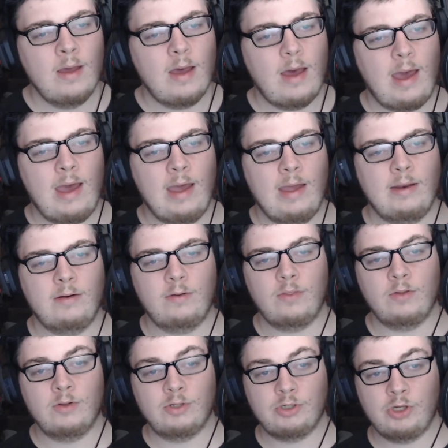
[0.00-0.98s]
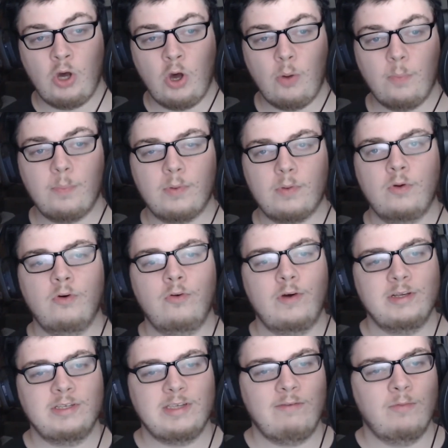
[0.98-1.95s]
And the top Core
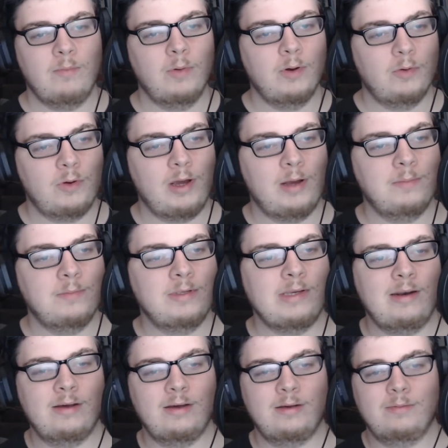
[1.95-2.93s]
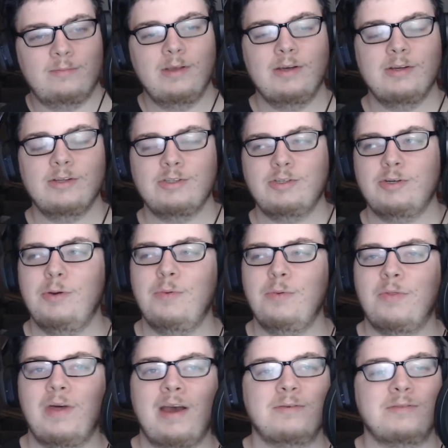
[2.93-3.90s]
i7 model comes in at
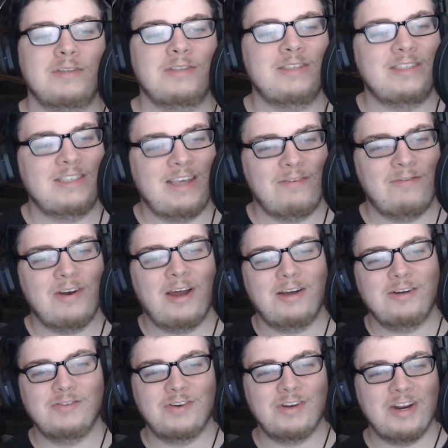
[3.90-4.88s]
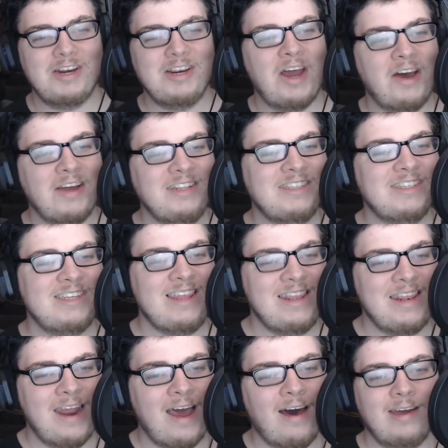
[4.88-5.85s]

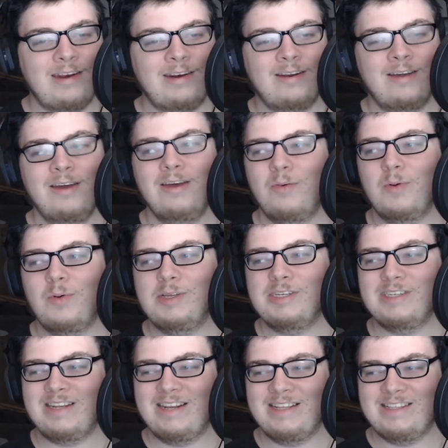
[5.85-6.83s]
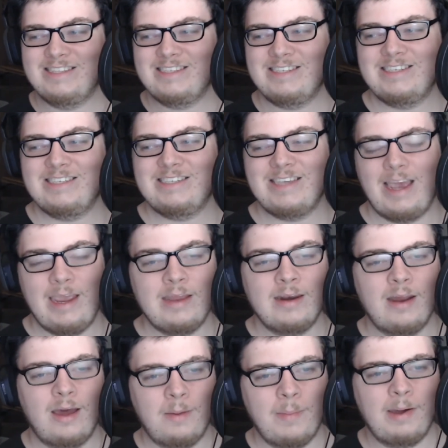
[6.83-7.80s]
$2,799, which is an
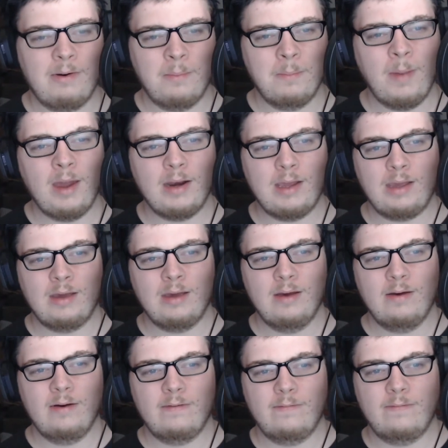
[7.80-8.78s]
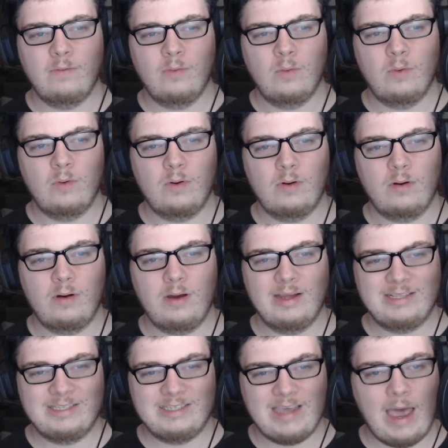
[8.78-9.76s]
insane amount of money for a
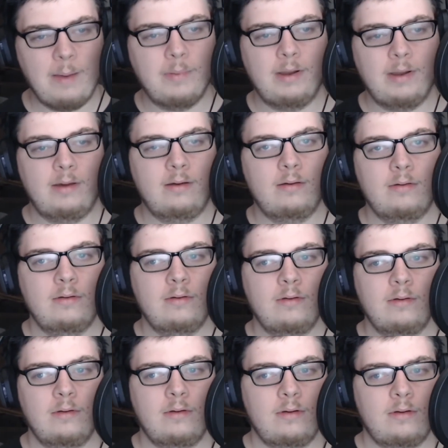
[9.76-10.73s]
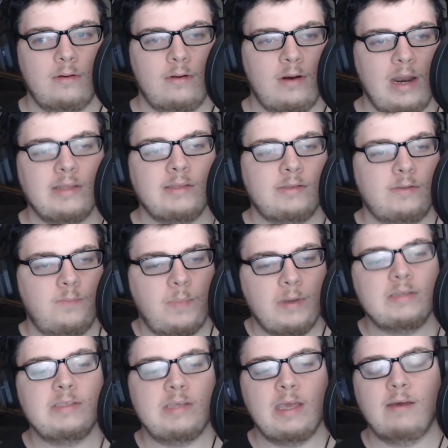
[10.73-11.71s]
tablet. Let's be
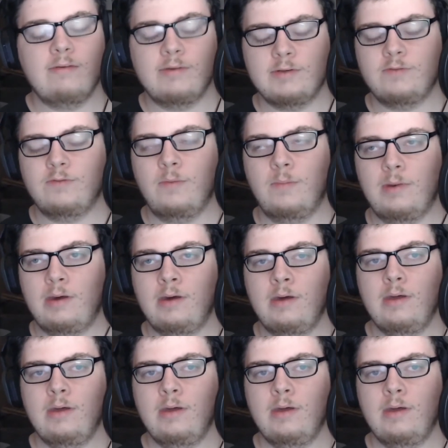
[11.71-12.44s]
serious for a minute.